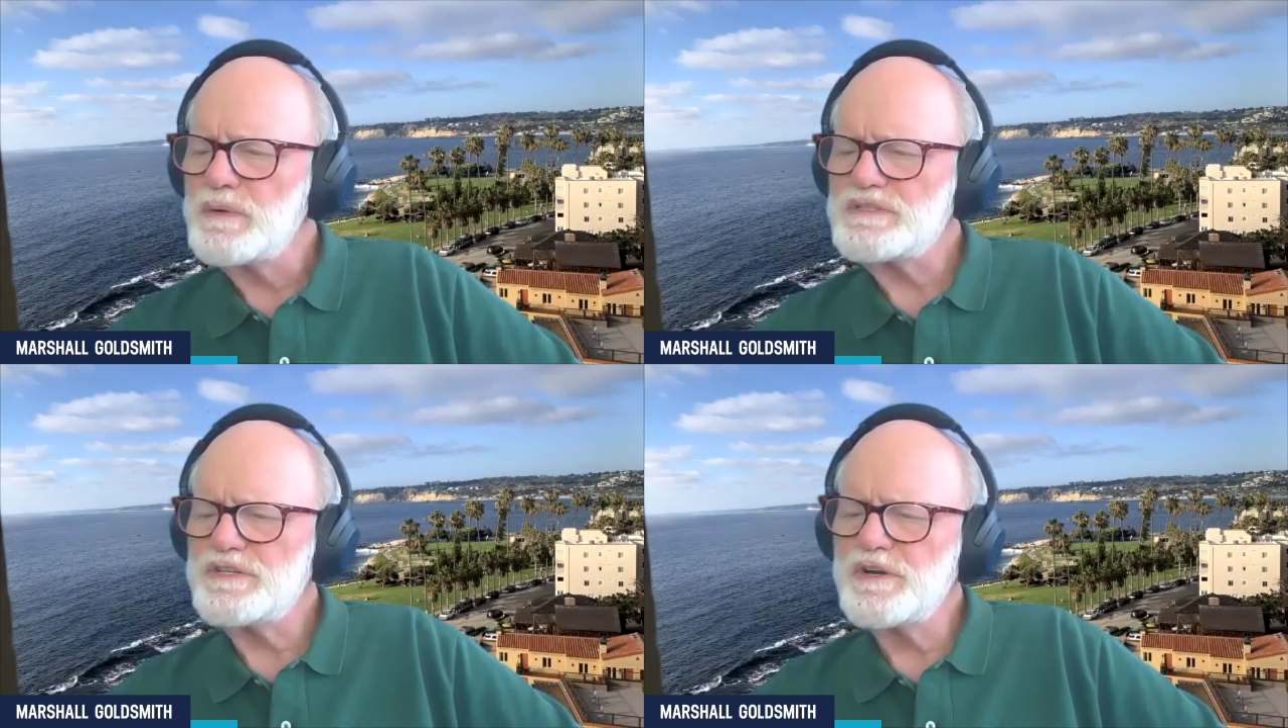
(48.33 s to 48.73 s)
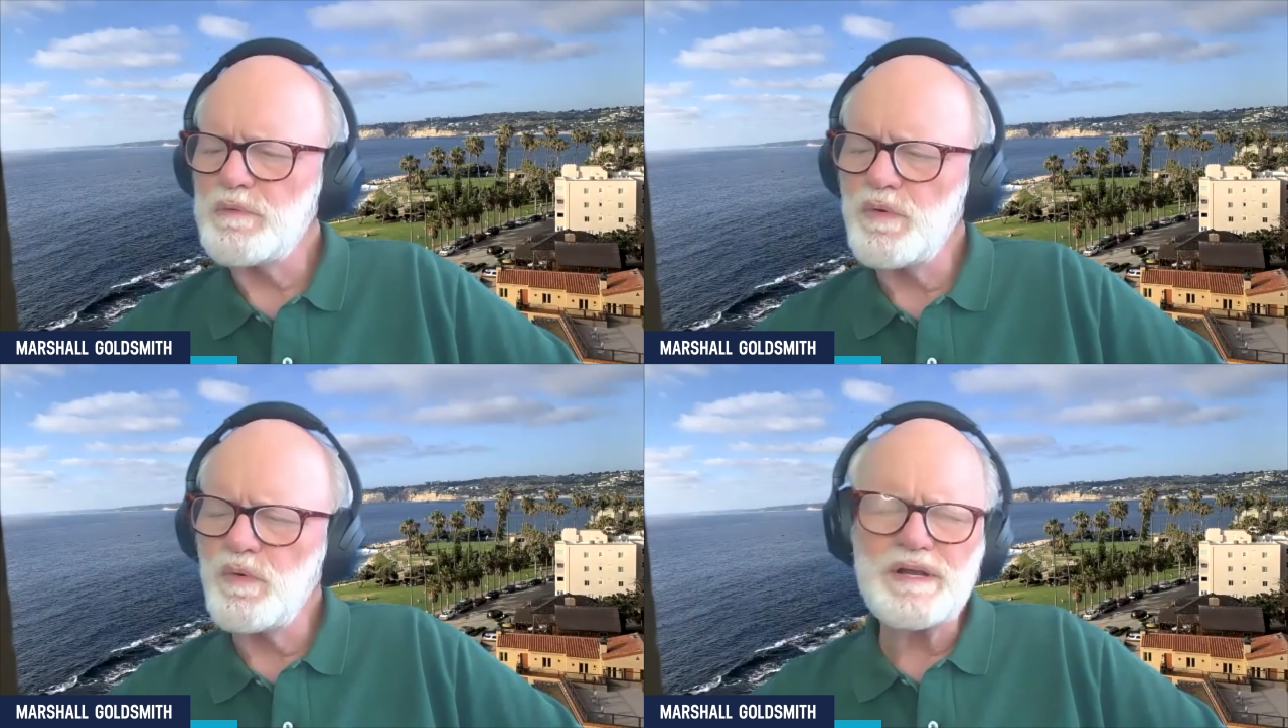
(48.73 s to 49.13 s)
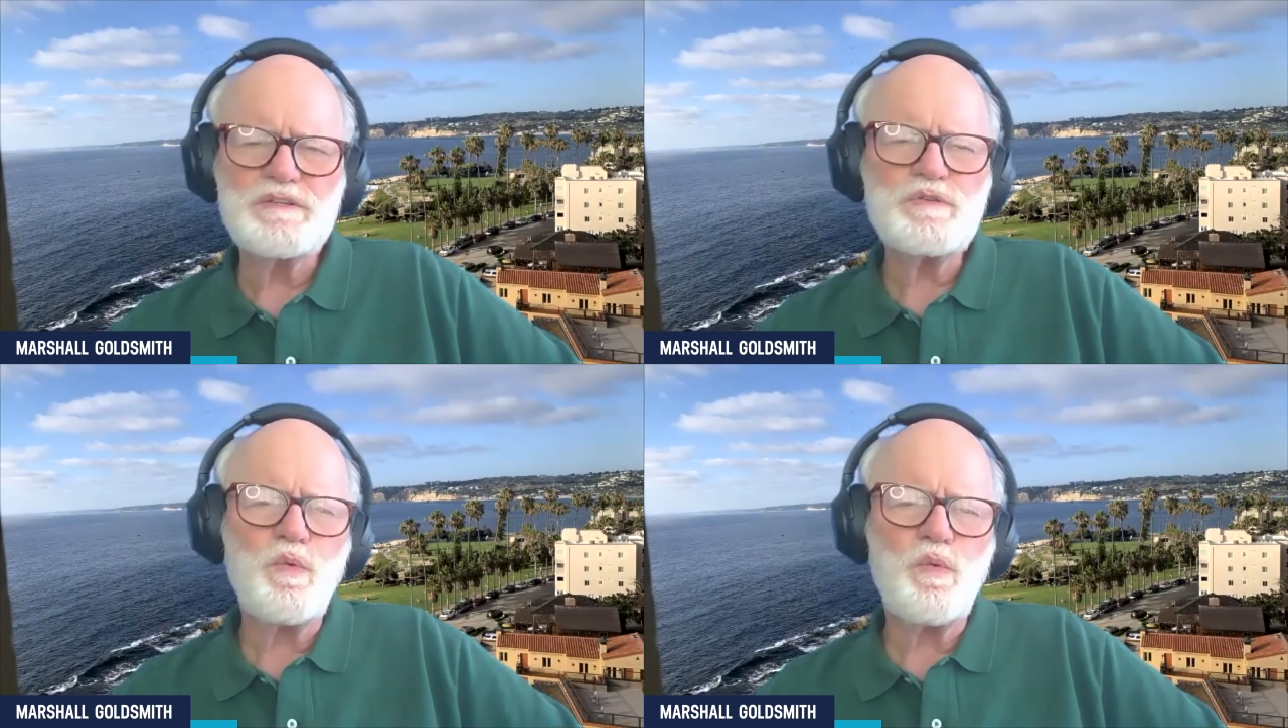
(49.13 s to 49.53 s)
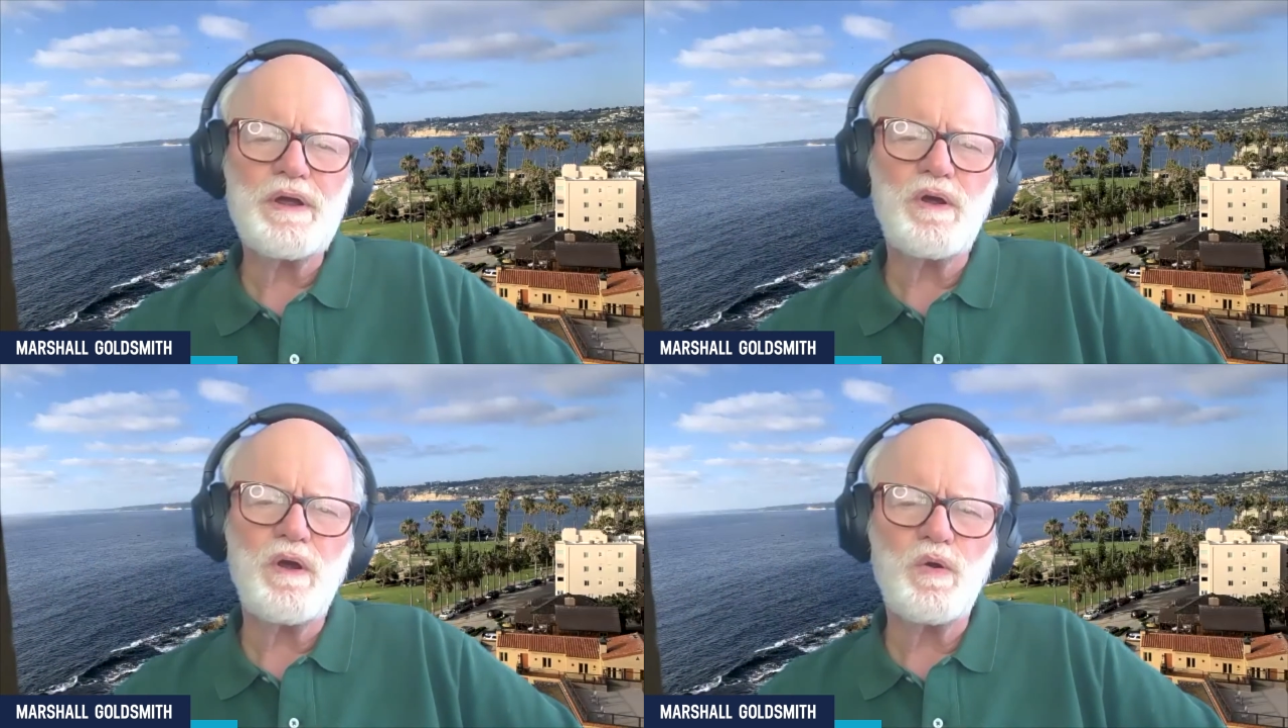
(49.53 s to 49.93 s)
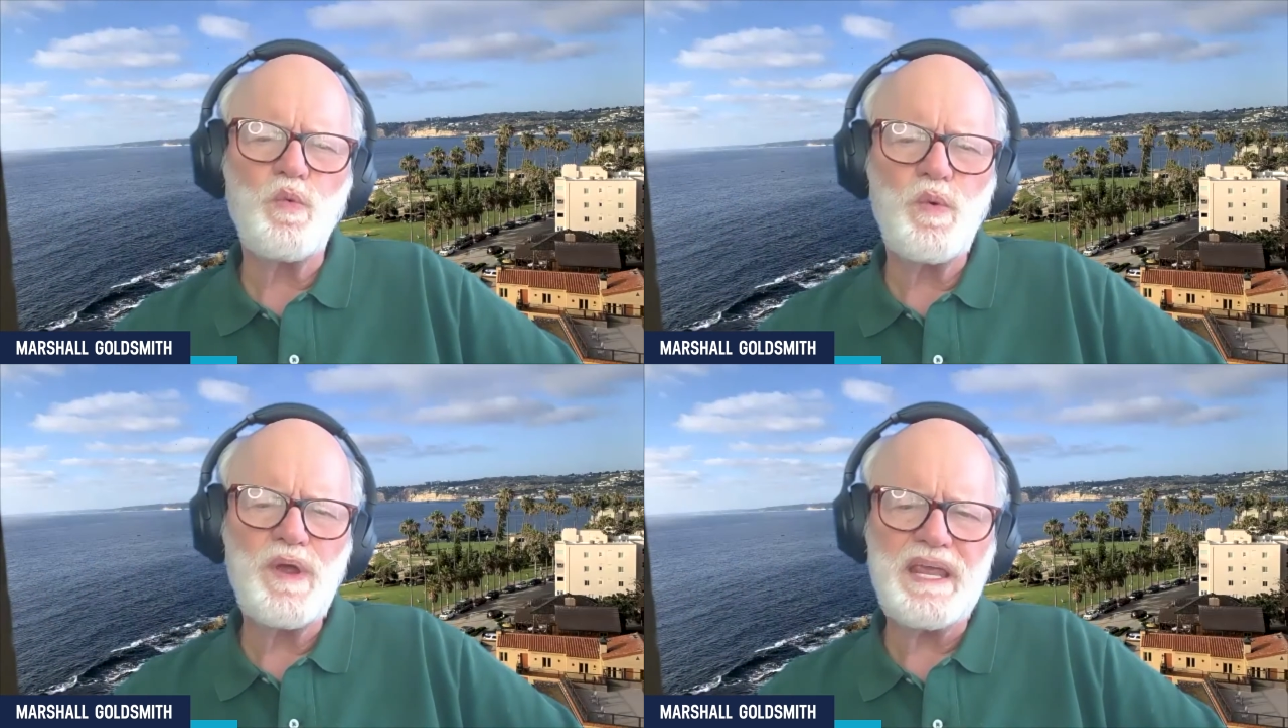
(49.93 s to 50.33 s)
Question number one is, where
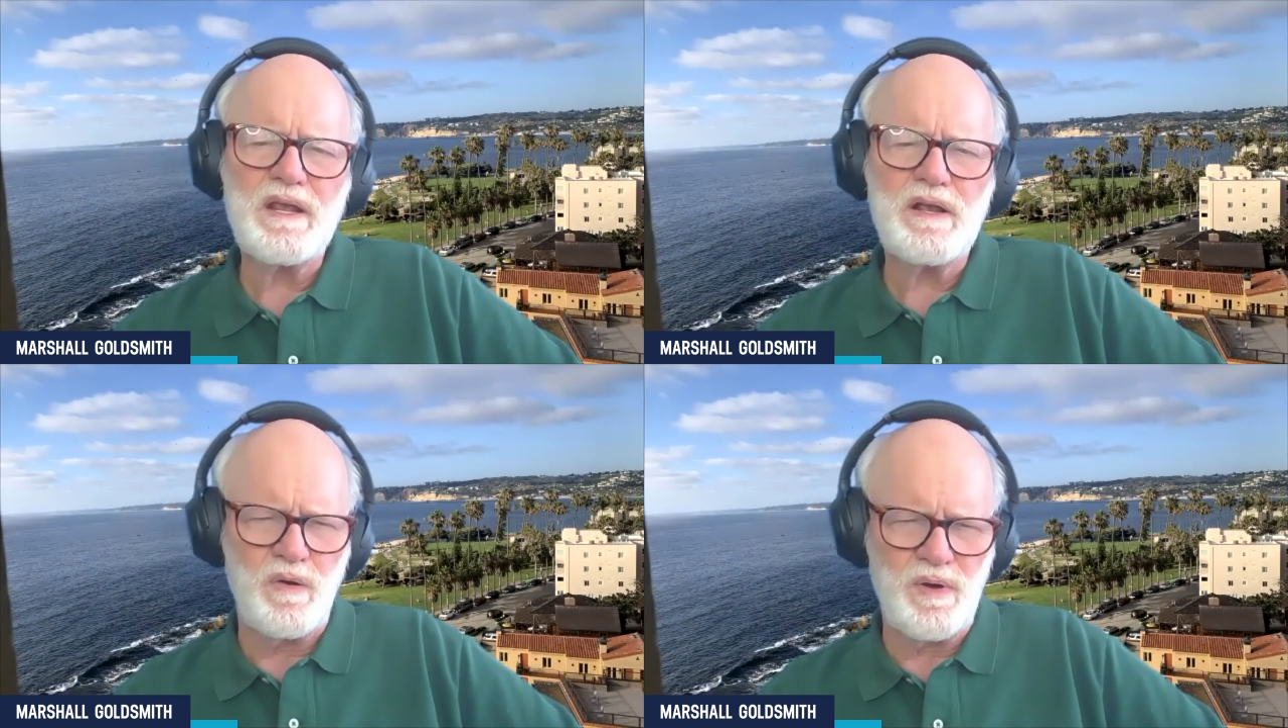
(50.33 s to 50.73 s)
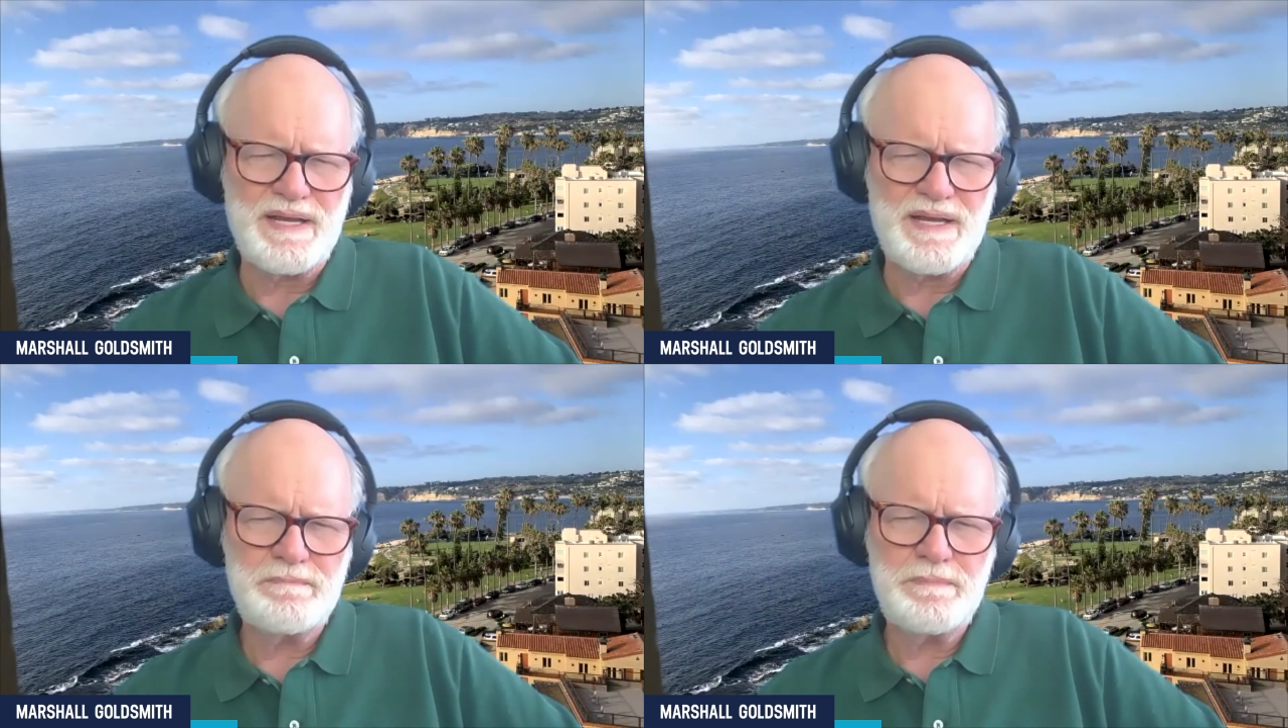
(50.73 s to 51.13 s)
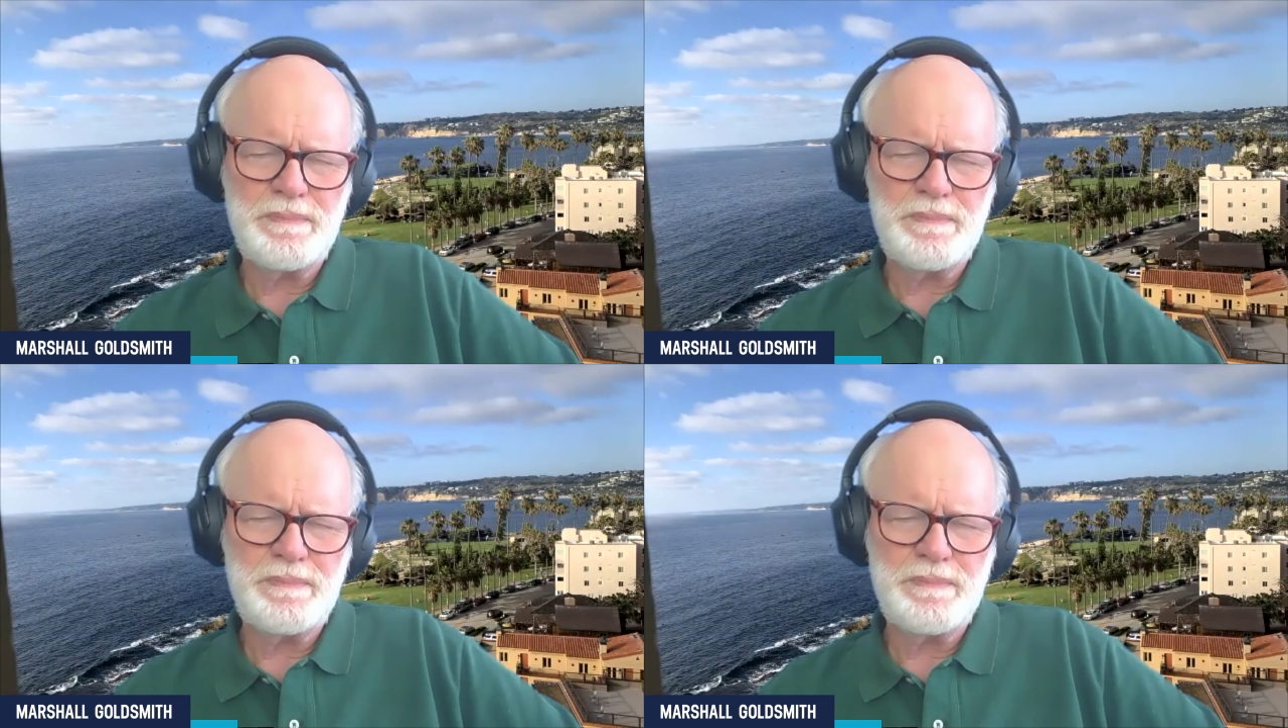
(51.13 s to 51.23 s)
are we going?